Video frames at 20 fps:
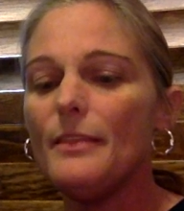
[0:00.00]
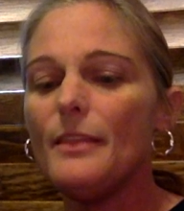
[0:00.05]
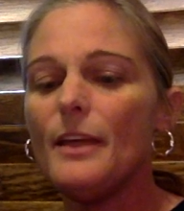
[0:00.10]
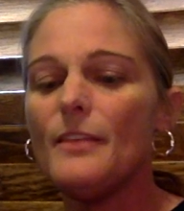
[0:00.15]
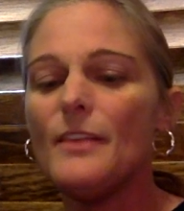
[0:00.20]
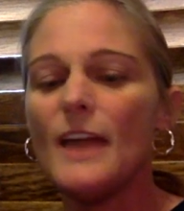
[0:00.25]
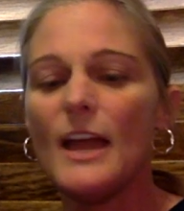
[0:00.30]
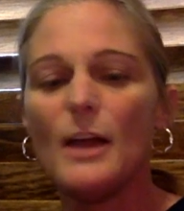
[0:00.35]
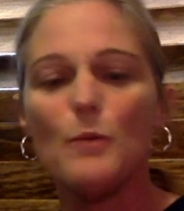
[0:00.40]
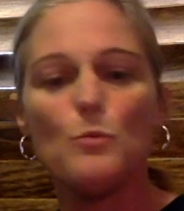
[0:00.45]

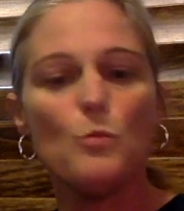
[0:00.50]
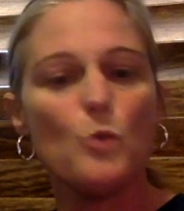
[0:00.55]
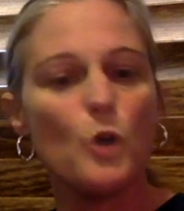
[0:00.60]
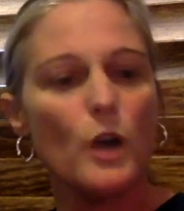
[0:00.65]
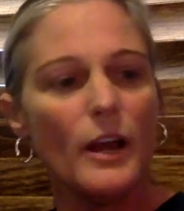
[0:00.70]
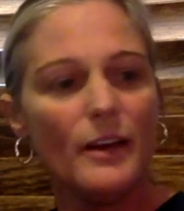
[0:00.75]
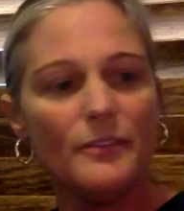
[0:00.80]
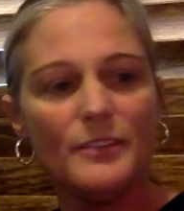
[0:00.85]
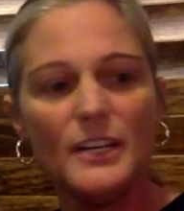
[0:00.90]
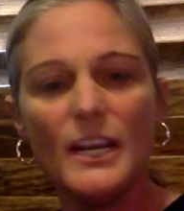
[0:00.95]
They were
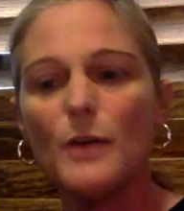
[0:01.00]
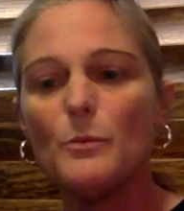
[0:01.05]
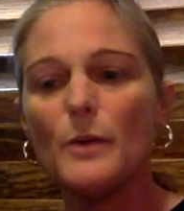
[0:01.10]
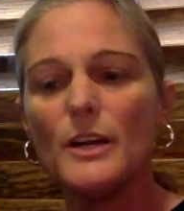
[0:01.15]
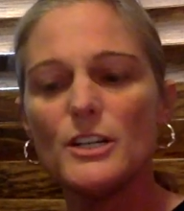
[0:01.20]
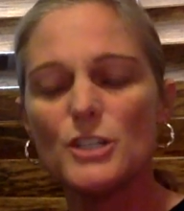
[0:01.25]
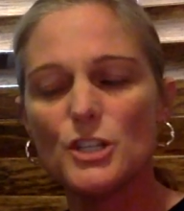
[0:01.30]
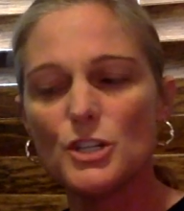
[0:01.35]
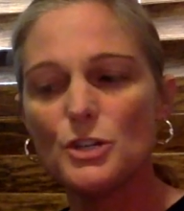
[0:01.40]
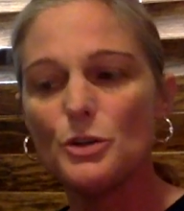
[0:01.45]
FDA
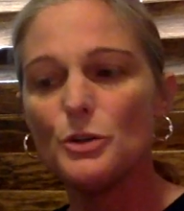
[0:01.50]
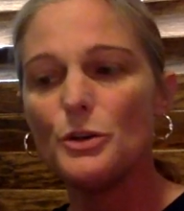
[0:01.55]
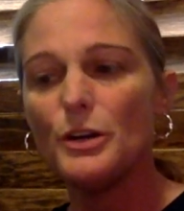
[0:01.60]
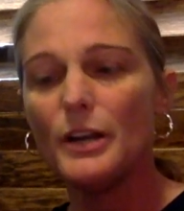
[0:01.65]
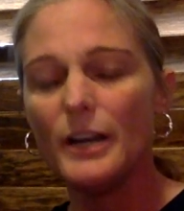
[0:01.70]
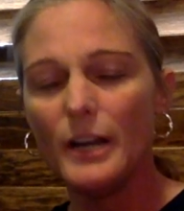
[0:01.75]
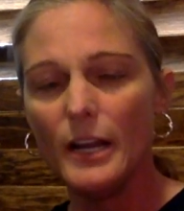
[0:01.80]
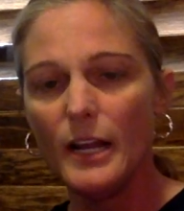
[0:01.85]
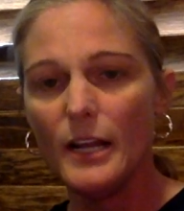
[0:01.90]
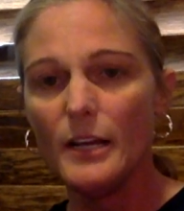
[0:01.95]
registered,
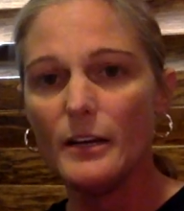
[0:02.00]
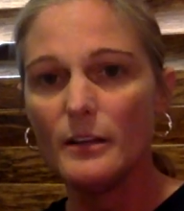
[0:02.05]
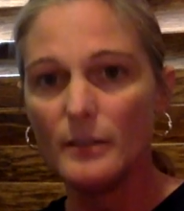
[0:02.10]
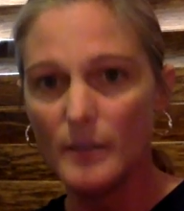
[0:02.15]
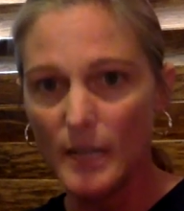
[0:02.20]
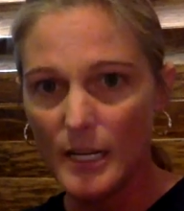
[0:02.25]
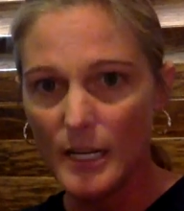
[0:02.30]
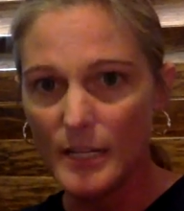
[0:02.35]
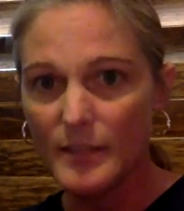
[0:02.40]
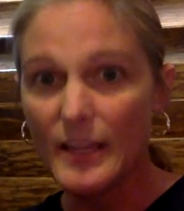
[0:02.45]

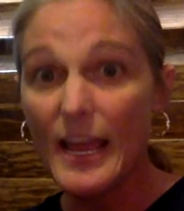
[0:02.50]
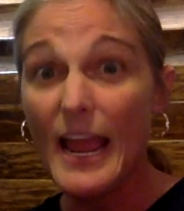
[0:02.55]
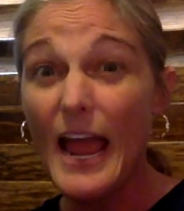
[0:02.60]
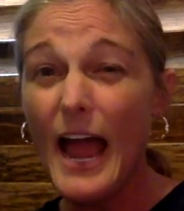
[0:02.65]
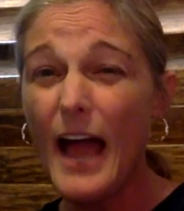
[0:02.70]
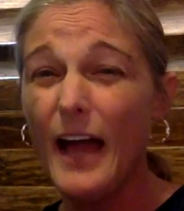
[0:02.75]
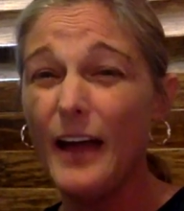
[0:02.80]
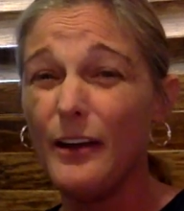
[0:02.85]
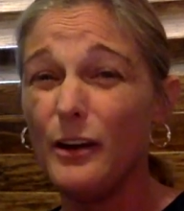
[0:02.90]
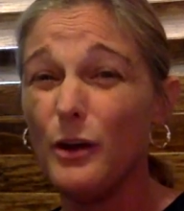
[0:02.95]
and they
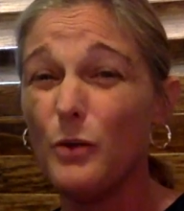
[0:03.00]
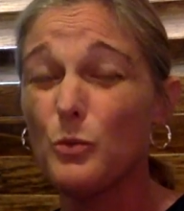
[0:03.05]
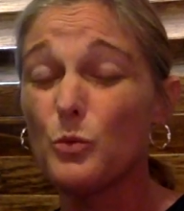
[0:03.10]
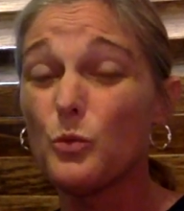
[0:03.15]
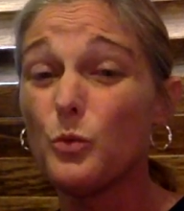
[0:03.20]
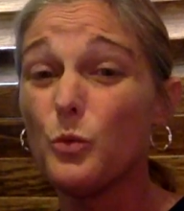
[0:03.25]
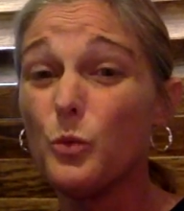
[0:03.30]
had a